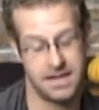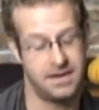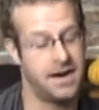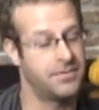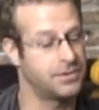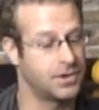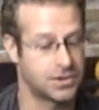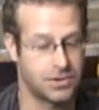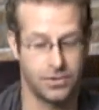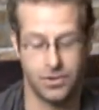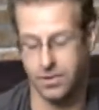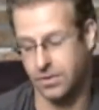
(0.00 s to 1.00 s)
they never look
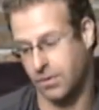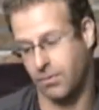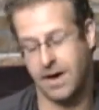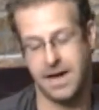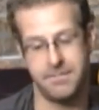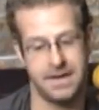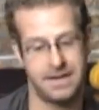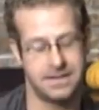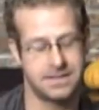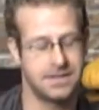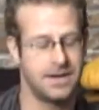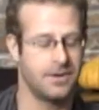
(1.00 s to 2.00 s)
so good, the wine made
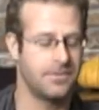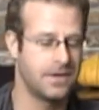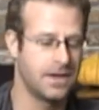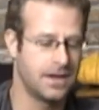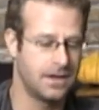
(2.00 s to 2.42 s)
itself.